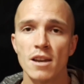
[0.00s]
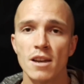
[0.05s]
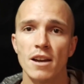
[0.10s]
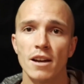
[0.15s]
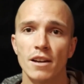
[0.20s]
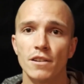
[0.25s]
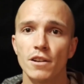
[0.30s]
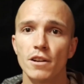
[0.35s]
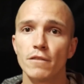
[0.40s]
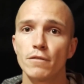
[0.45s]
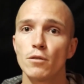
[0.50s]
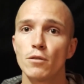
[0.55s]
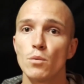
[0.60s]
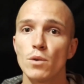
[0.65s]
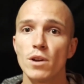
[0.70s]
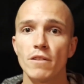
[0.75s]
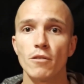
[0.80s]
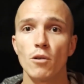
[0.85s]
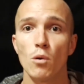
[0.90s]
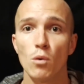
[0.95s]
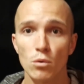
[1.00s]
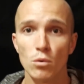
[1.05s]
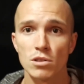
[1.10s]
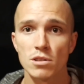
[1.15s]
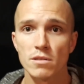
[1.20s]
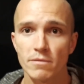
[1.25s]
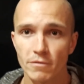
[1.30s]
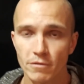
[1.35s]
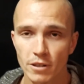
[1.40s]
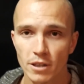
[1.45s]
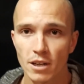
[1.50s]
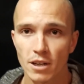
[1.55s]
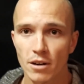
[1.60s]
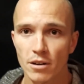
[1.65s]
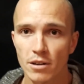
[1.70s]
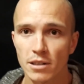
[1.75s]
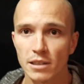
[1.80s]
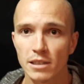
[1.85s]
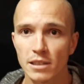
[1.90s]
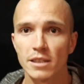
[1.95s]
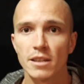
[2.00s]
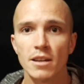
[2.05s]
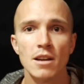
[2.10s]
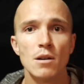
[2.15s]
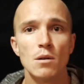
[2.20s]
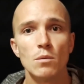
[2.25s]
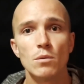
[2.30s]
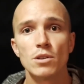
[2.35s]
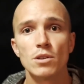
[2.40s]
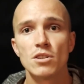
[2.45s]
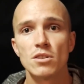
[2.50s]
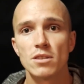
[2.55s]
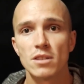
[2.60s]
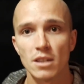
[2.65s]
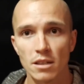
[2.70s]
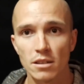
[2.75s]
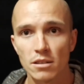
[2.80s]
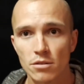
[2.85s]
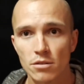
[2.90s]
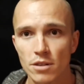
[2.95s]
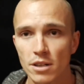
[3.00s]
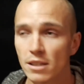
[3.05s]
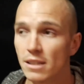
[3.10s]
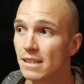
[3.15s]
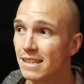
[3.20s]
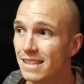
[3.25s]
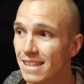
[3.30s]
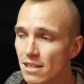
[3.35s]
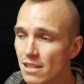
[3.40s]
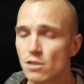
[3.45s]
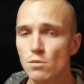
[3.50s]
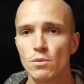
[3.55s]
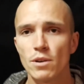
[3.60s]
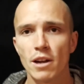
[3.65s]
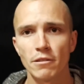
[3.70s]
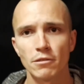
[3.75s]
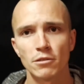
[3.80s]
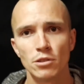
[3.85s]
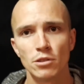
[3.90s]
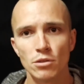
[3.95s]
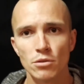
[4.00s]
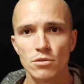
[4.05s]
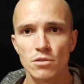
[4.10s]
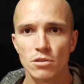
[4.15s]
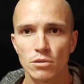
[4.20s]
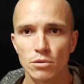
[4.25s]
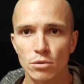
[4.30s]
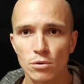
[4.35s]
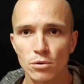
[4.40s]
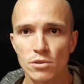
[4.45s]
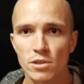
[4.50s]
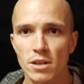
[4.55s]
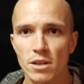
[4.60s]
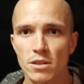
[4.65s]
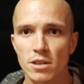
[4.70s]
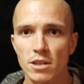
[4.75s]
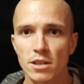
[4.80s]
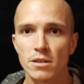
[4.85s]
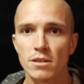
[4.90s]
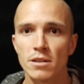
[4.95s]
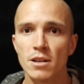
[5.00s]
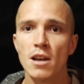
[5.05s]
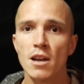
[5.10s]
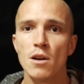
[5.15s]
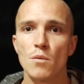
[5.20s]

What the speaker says: And therefore we have an awesome thing currently, which is the internet. Yes, we have to use the tools that is here.